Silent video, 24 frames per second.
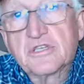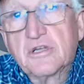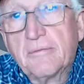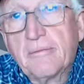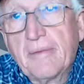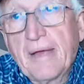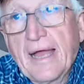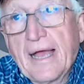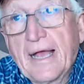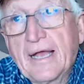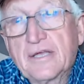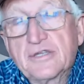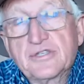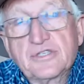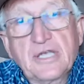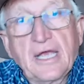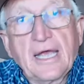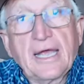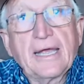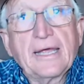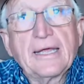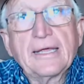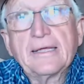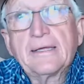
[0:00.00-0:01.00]
them as
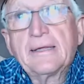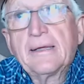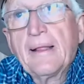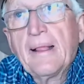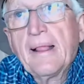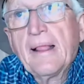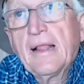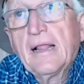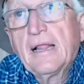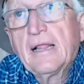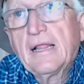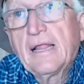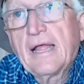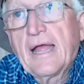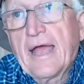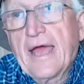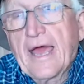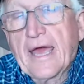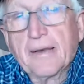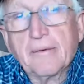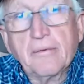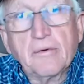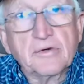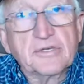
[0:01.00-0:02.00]
a
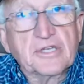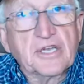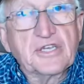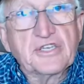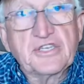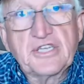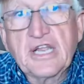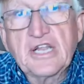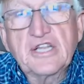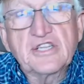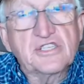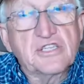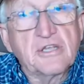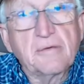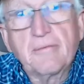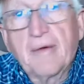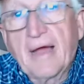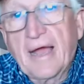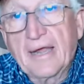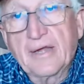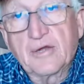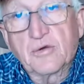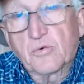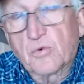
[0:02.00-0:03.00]
animal to teach
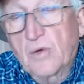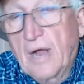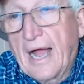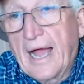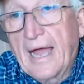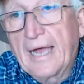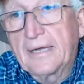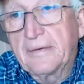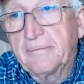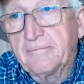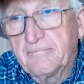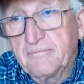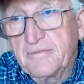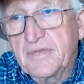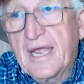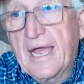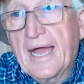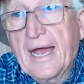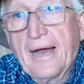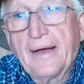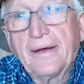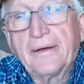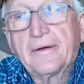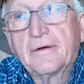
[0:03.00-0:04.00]
somebody to ride.
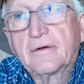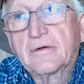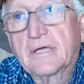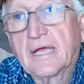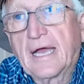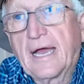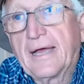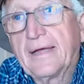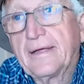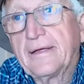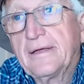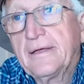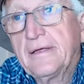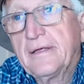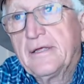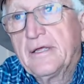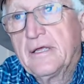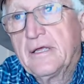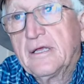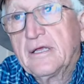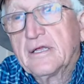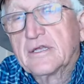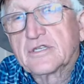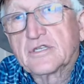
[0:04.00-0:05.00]
Yeah, okay.
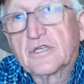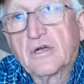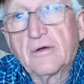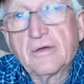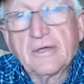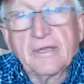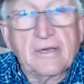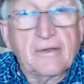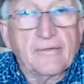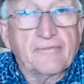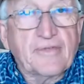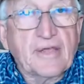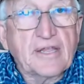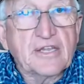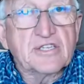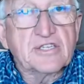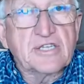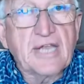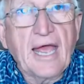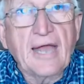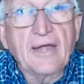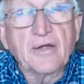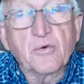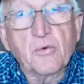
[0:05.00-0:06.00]
So and if they
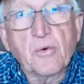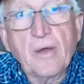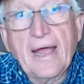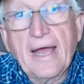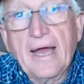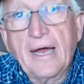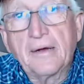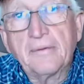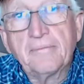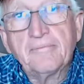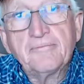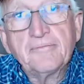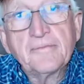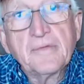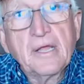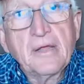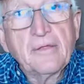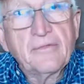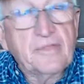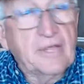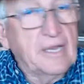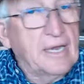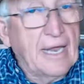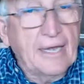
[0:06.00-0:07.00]
stand around,
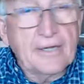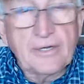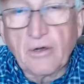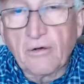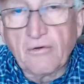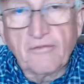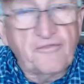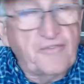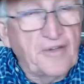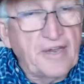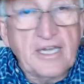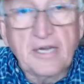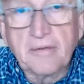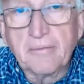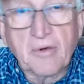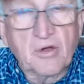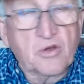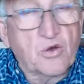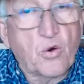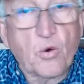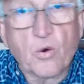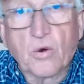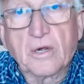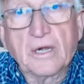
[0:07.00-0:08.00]
then I don't feed them
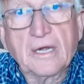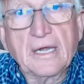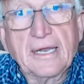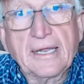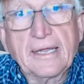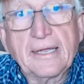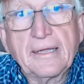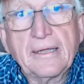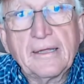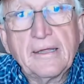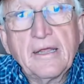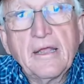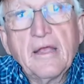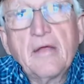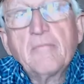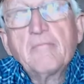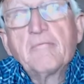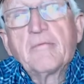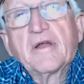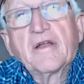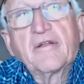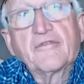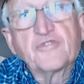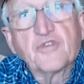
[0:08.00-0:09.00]
accordingly.
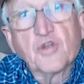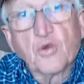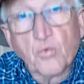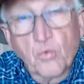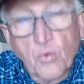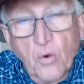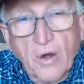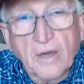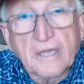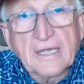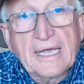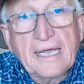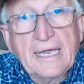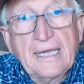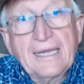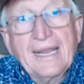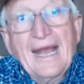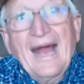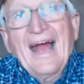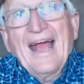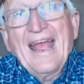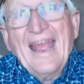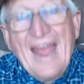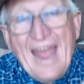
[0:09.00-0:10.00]
But if they're working,
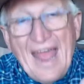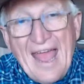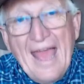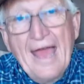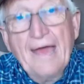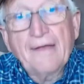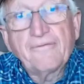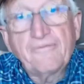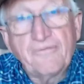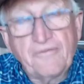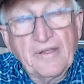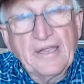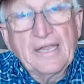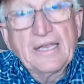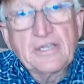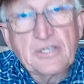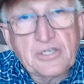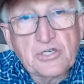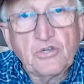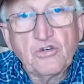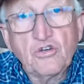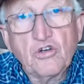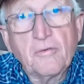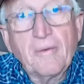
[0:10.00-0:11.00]
I add feed
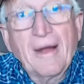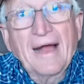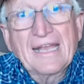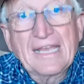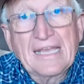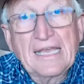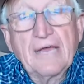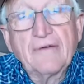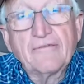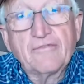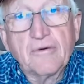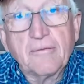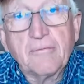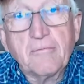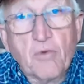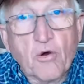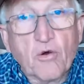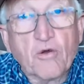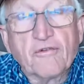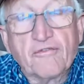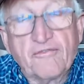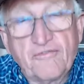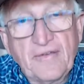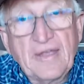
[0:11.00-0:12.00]
to them. I give them
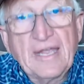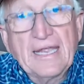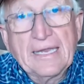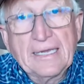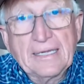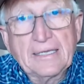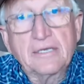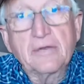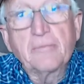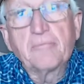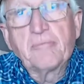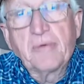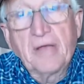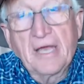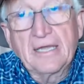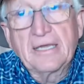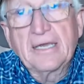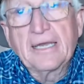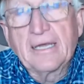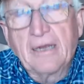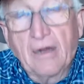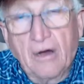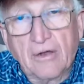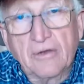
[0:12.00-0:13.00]
more feed
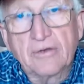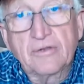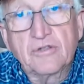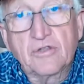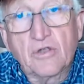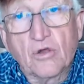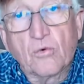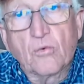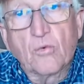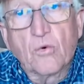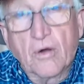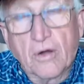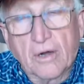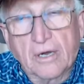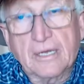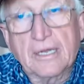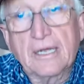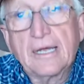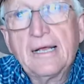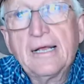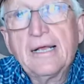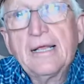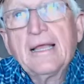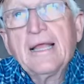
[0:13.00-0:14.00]
depending on their work.
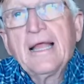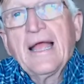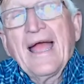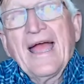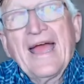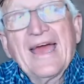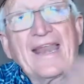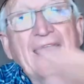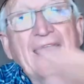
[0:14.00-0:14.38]
And